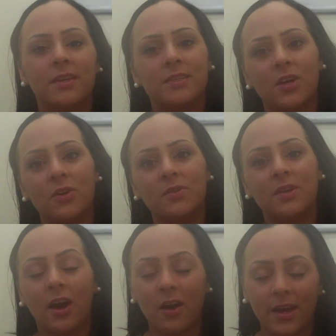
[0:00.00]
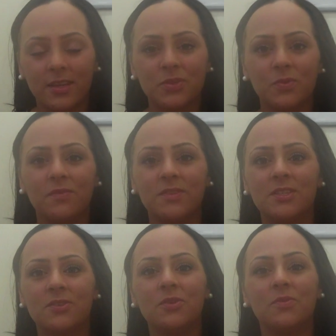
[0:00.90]
So I'll hand you over
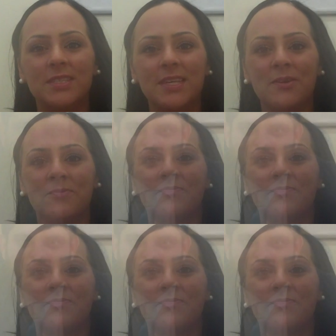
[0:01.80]
to Waseem.